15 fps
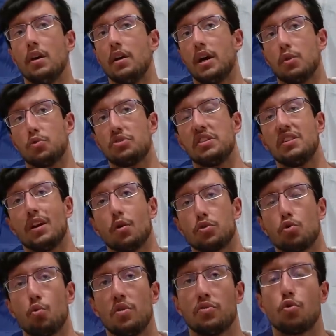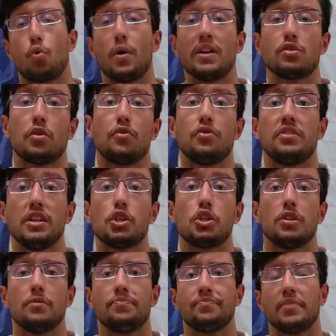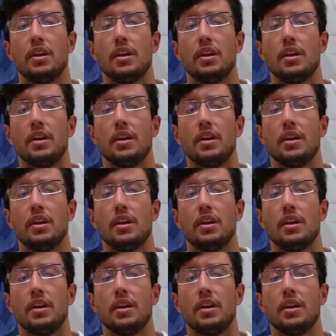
And you see that also with the rates of addiction.